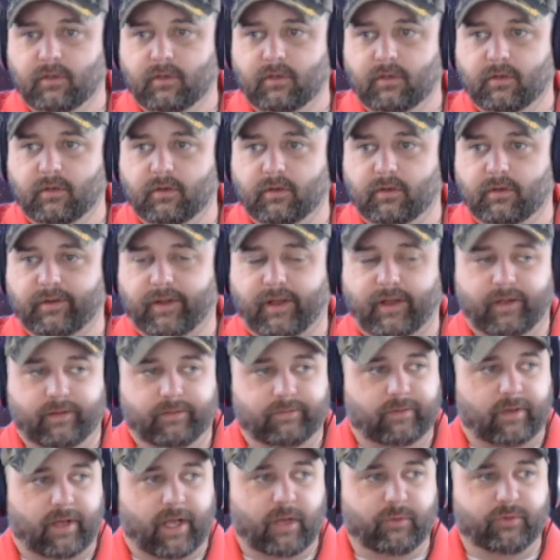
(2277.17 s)

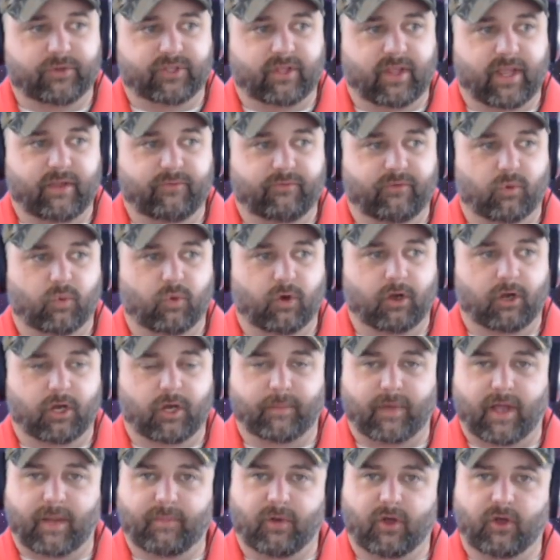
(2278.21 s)
I was late for work
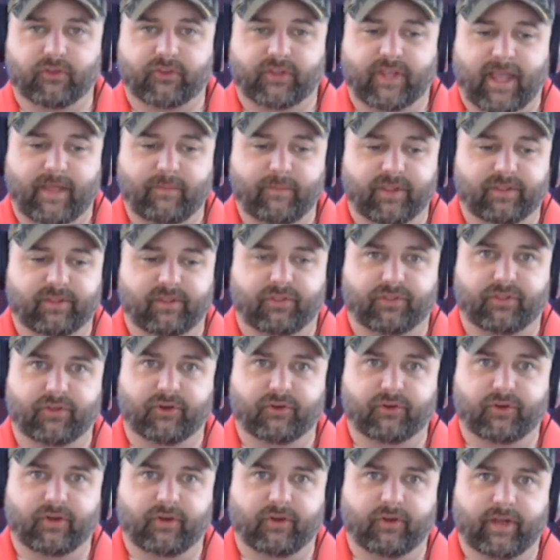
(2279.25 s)
and my boss gave me the
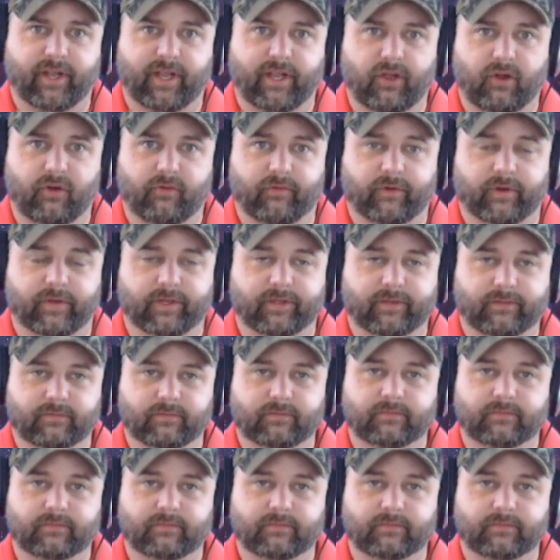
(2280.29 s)
3rd degree over it.